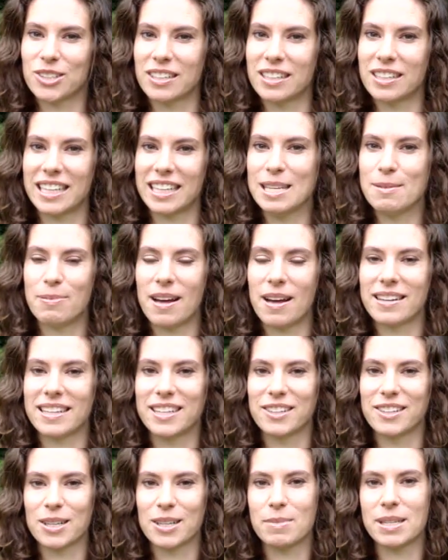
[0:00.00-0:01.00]
You're going to keep on
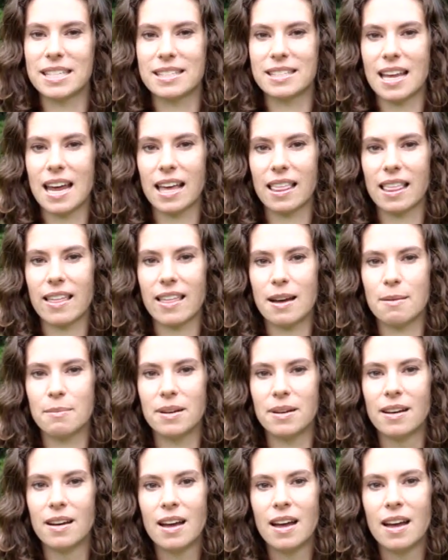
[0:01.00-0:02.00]
hearing me saying
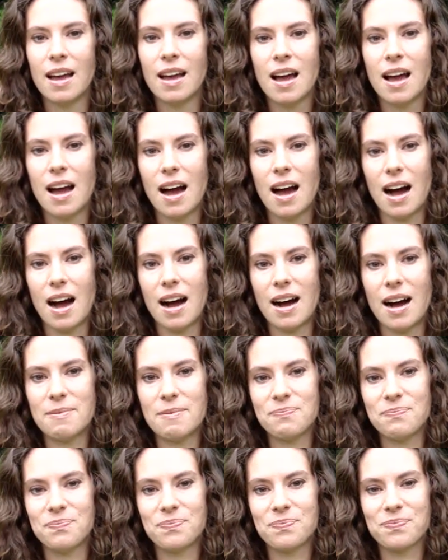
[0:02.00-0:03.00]

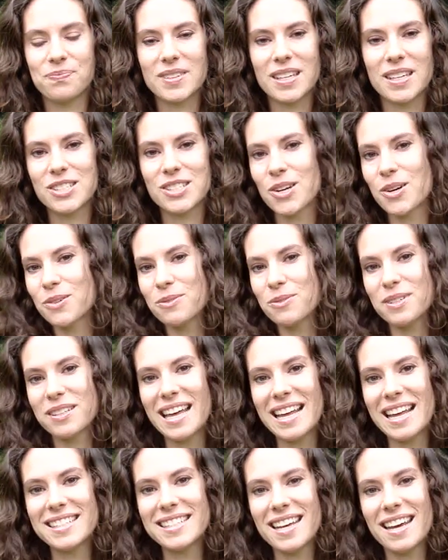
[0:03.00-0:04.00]
them. So
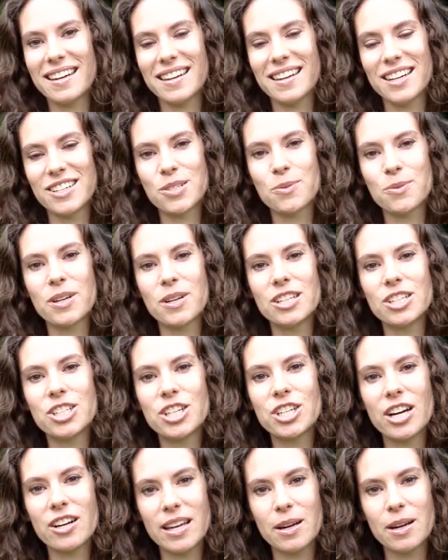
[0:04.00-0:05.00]
that's it. I just wanted to
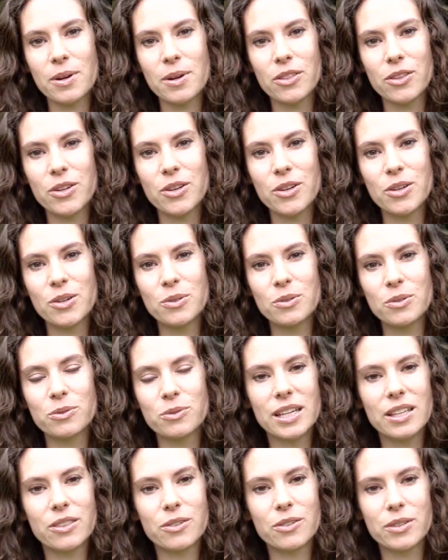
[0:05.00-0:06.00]
share that with you.
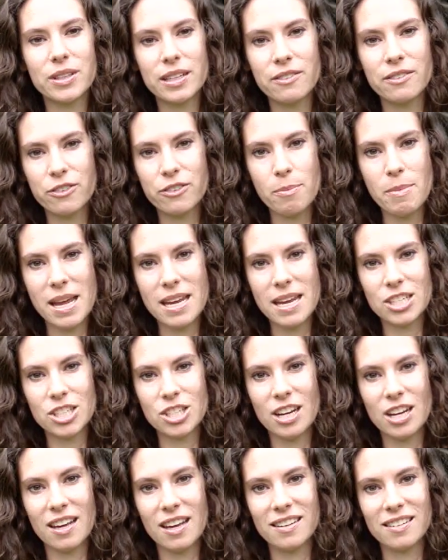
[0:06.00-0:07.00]
Read through the
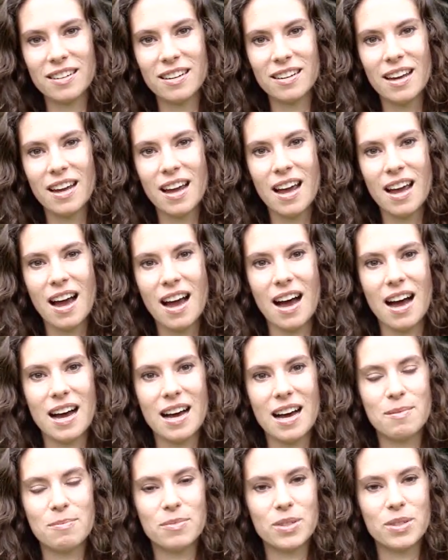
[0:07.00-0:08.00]
information.
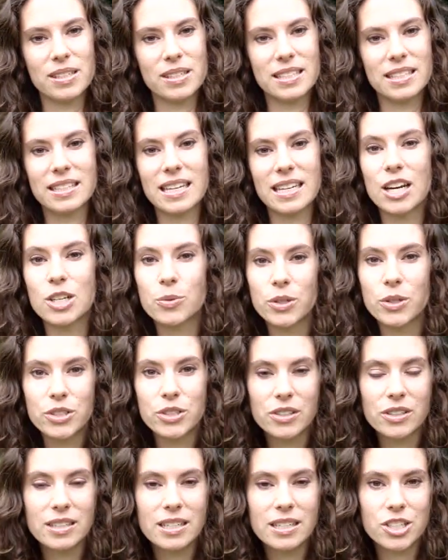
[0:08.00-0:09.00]
Schedule
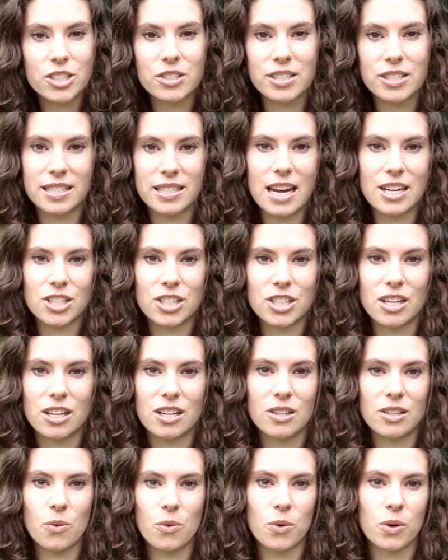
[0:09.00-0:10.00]
your initial
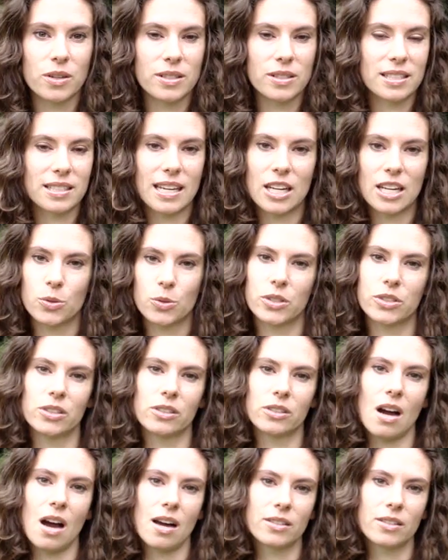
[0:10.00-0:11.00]
session or schedule
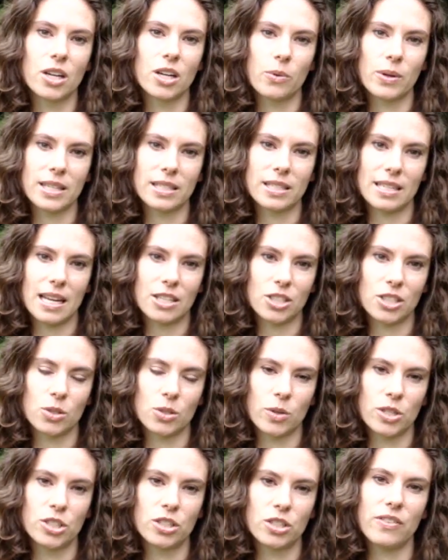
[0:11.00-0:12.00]
your ongoing
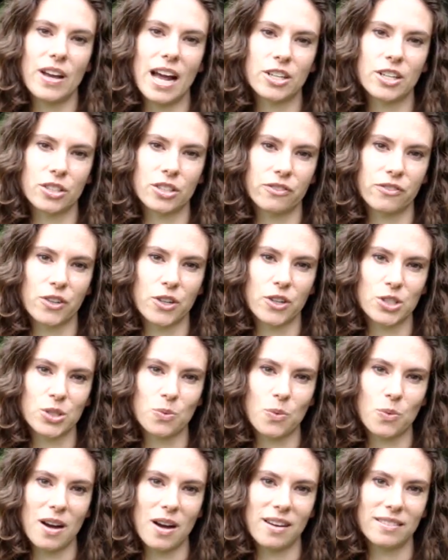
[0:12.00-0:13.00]
sessions once you've had your
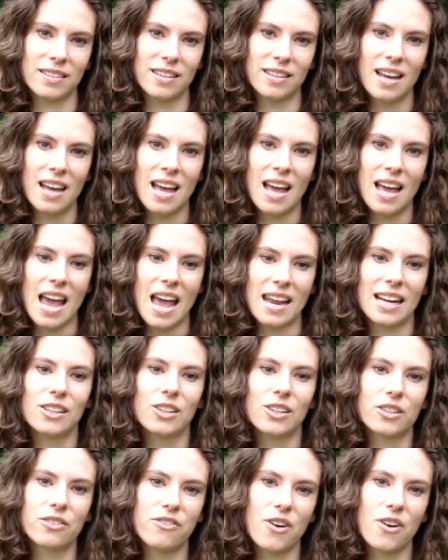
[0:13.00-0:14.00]
first one. And I
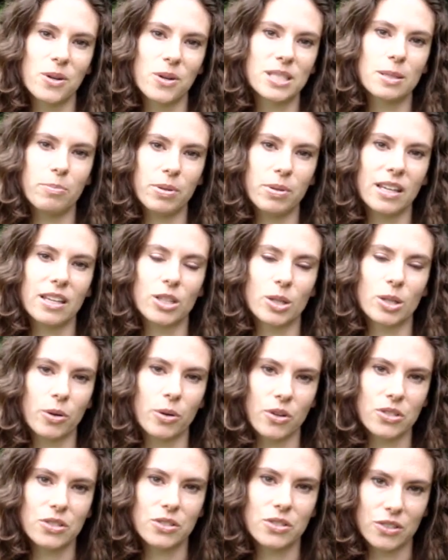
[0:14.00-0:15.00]
look forward to being your
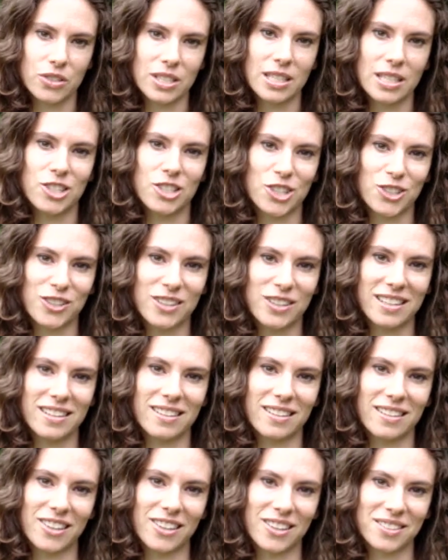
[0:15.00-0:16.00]
personal teacher and
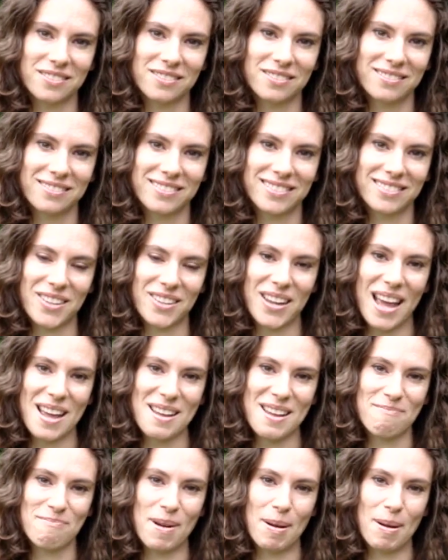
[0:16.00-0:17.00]
healer.
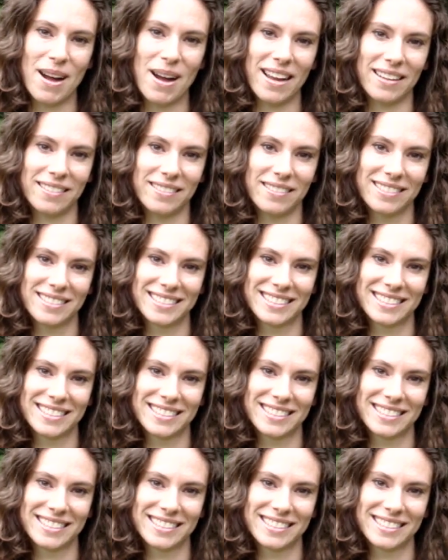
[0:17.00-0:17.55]
Okay? Bye-bye.